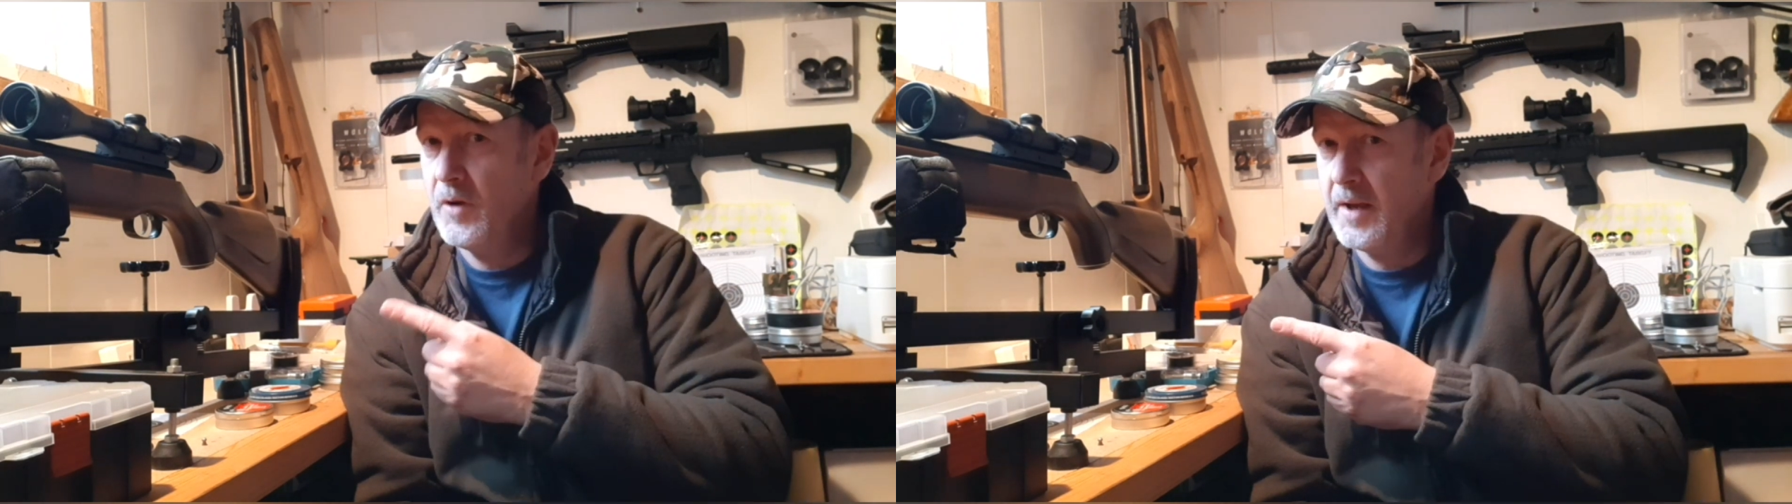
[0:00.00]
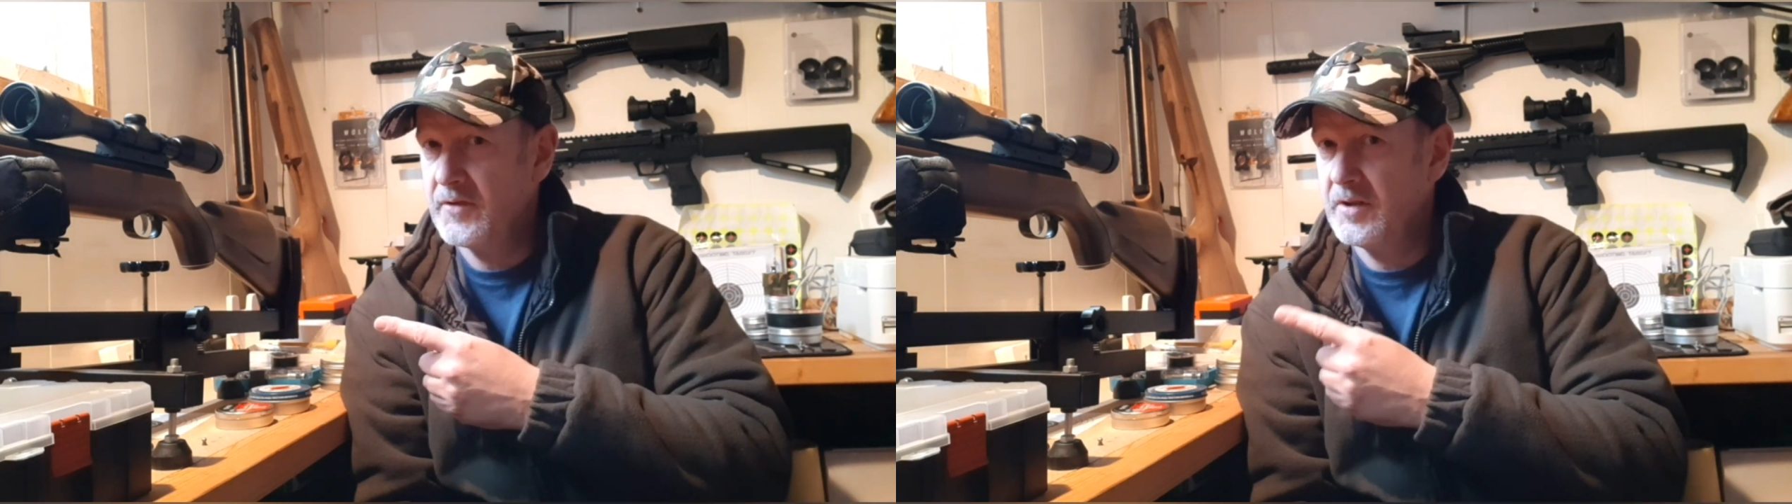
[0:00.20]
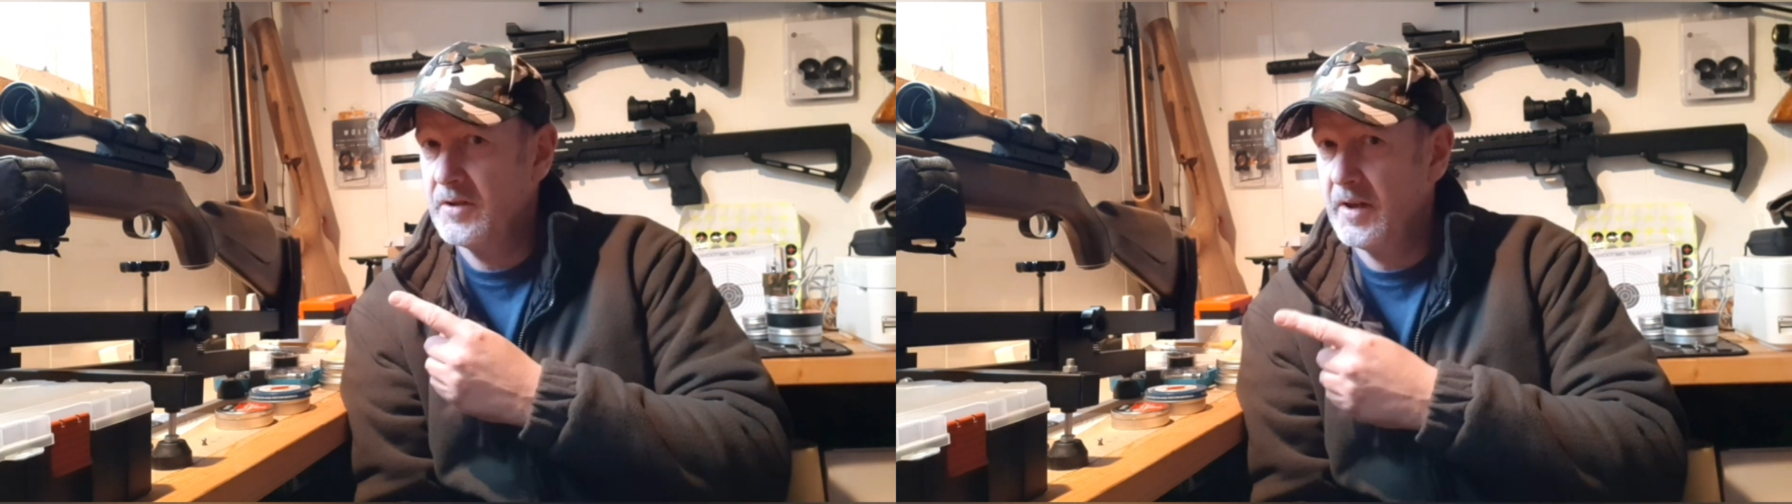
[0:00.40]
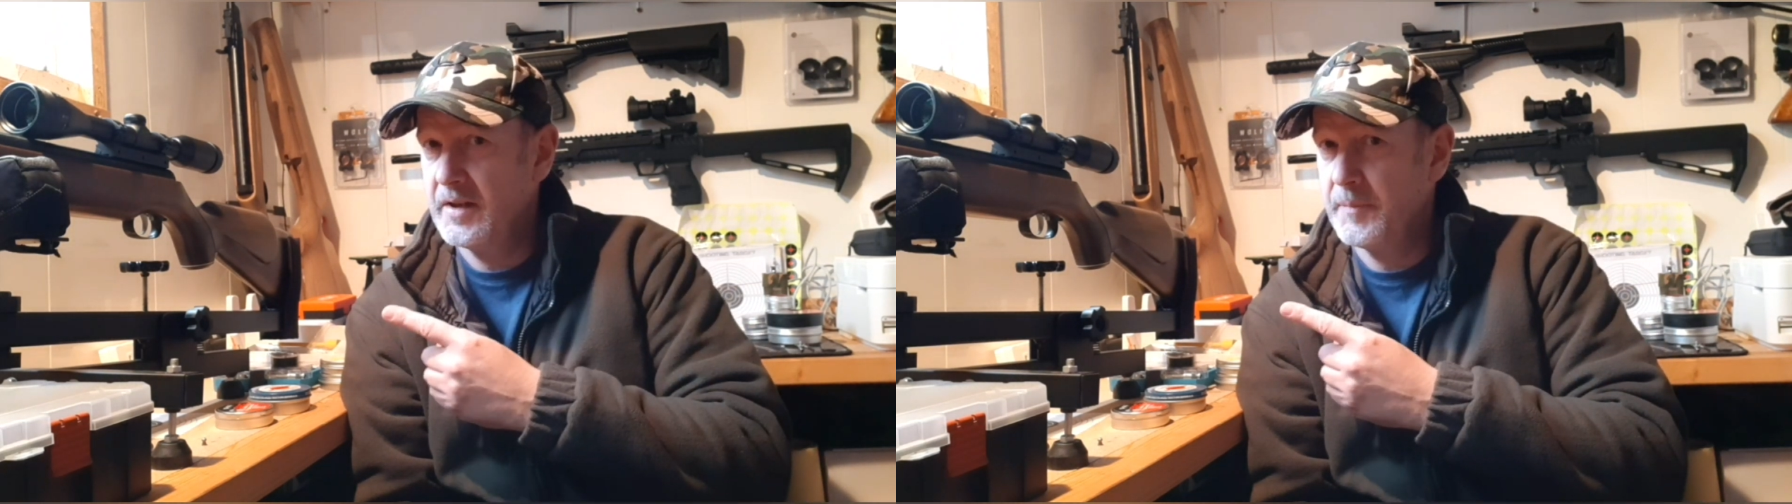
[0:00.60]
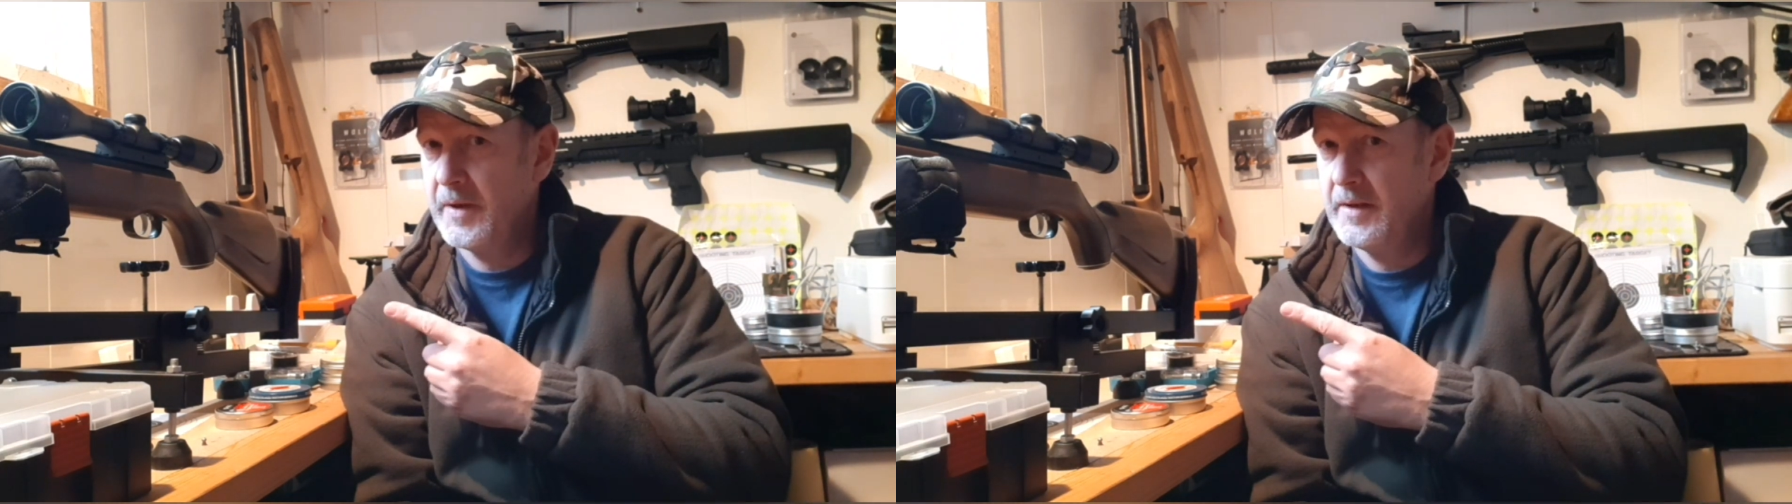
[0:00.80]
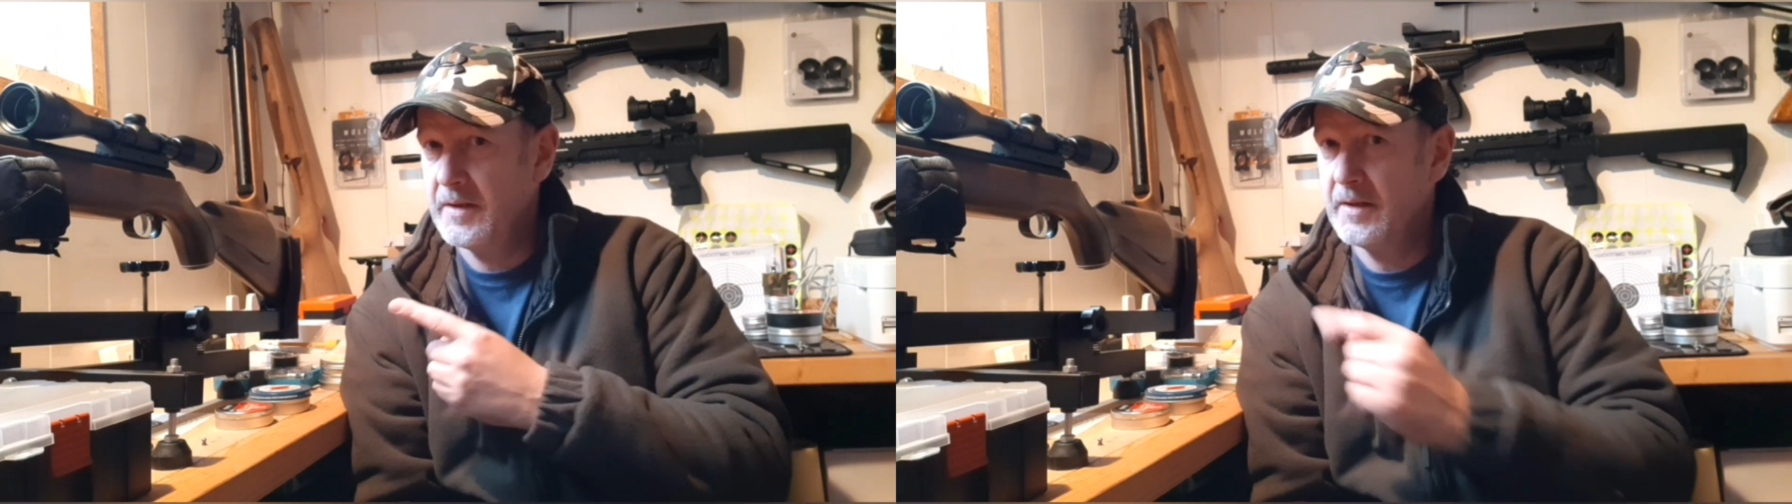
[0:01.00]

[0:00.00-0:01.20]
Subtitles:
loves JSBs,